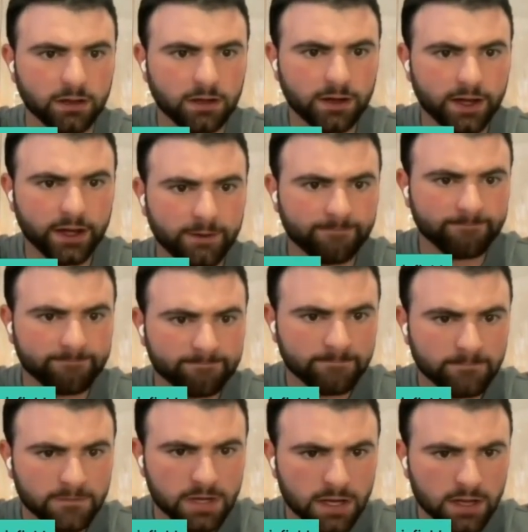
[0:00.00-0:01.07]

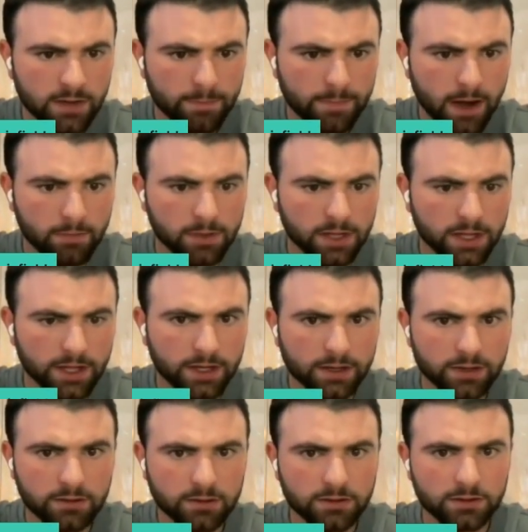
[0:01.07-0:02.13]
alerting
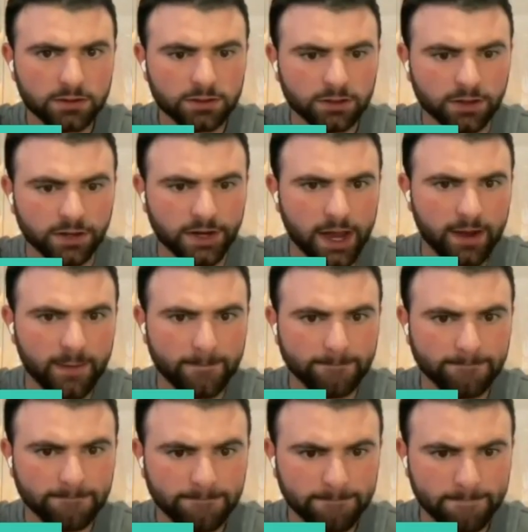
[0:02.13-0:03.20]
public
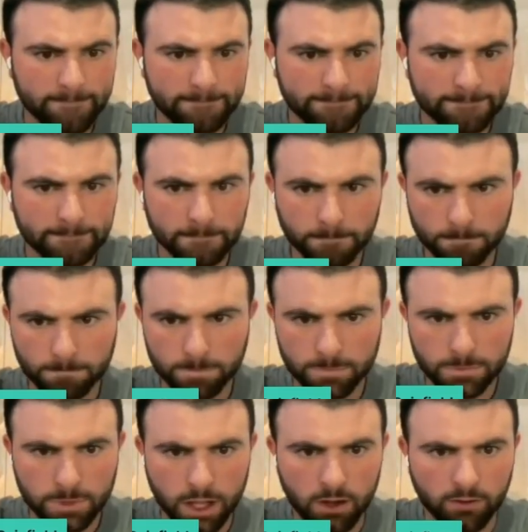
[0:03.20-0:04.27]
create.
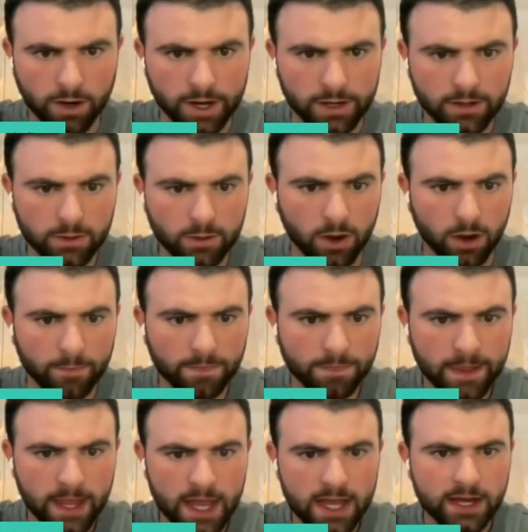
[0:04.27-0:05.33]
All right,
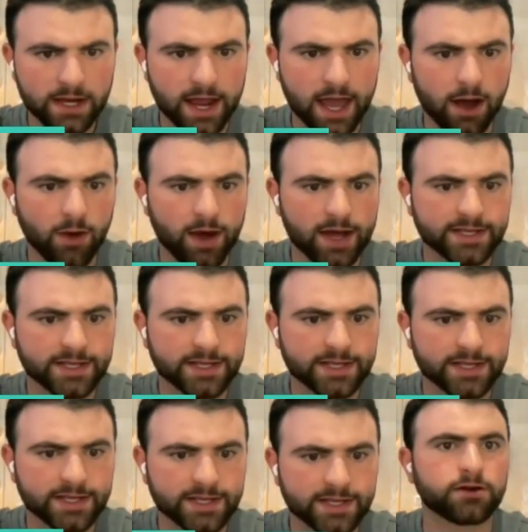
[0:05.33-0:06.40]
cool. Now, as soon
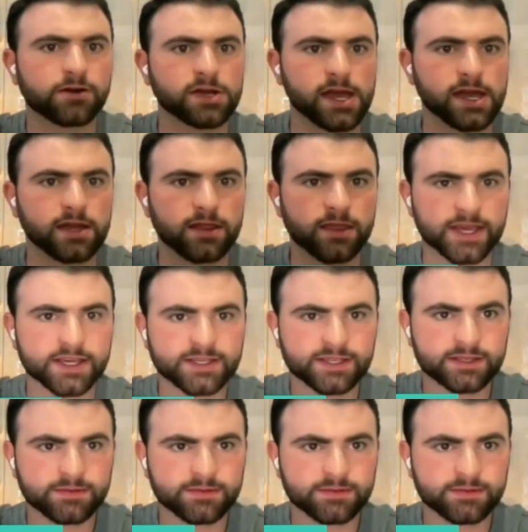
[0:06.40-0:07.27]
as I create